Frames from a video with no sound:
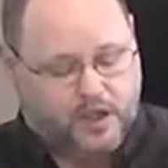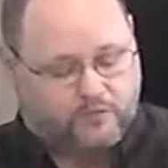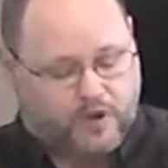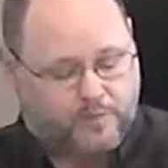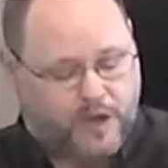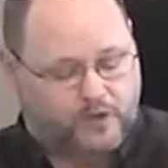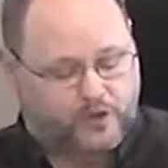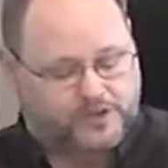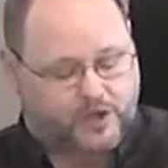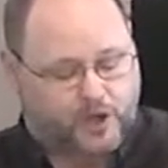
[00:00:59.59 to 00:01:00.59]
for a mother
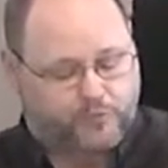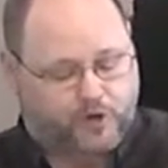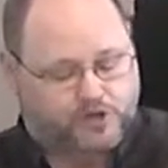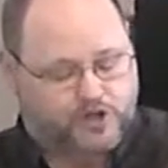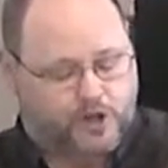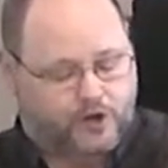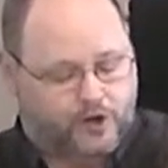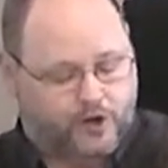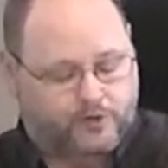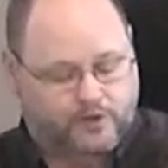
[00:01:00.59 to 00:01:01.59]
is the only person on
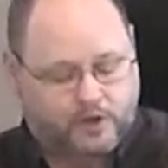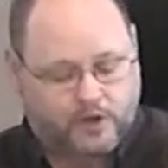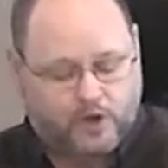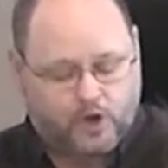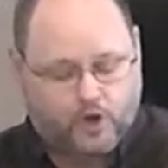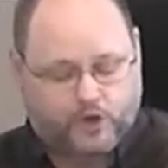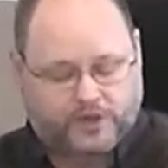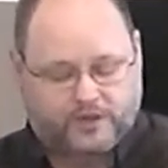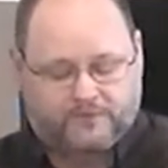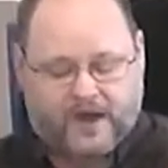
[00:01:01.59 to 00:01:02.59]
earth who
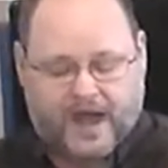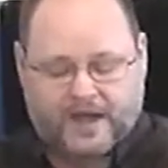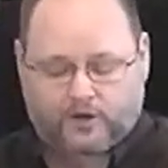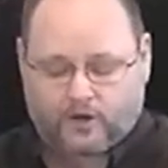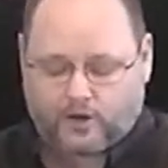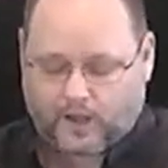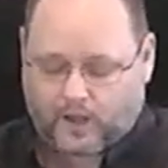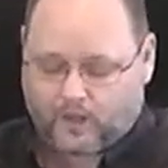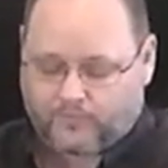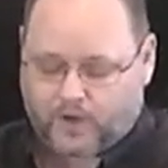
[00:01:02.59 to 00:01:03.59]
can divide her
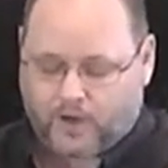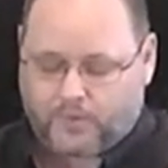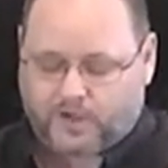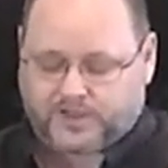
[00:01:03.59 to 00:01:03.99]
love among